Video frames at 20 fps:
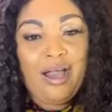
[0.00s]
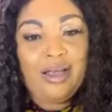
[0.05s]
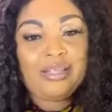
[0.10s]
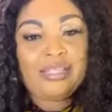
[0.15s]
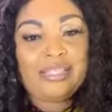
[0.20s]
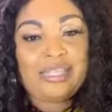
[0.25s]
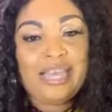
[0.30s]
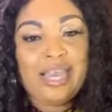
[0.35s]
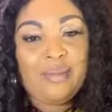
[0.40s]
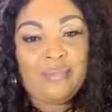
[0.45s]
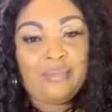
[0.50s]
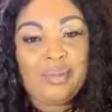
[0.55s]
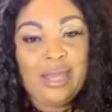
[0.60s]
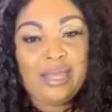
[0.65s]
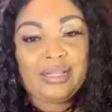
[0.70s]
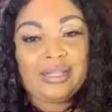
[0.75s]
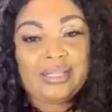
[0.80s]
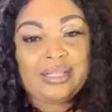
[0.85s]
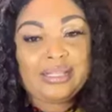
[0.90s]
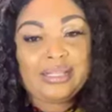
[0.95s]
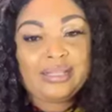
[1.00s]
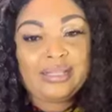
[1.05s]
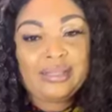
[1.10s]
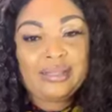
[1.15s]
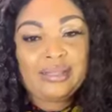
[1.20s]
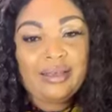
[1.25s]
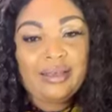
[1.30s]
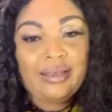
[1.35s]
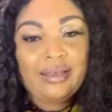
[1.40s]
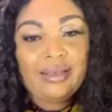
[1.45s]
us keep it.
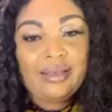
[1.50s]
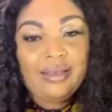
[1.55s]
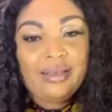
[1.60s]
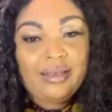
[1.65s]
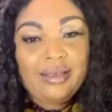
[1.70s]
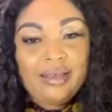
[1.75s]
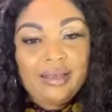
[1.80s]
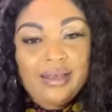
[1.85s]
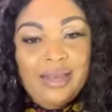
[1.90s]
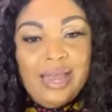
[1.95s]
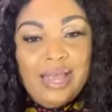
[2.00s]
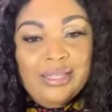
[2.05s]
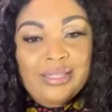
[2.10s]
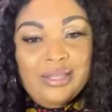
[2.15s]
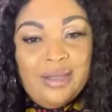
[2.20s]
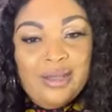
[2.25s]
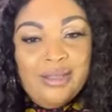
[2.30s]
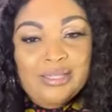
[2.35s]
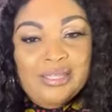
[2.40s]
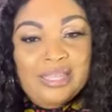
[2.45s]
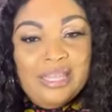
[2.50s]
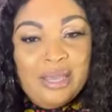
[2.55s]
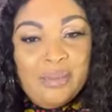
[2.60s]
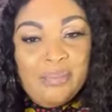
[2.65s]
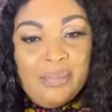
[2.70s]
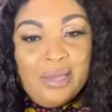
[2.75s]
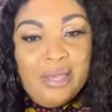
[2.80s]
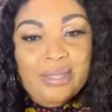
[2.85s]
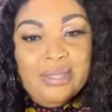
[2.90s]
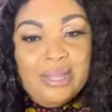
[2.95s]
Let us
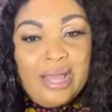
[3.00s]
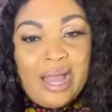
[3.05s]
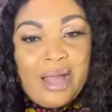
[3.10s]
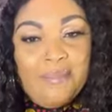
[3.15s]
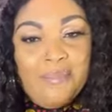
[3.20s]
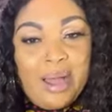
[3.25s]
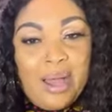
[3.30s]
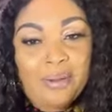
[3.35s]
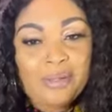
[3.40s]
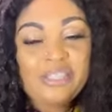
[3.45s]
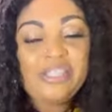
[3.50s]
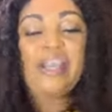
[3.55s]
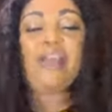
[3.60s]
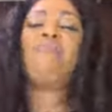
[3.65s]
keep it about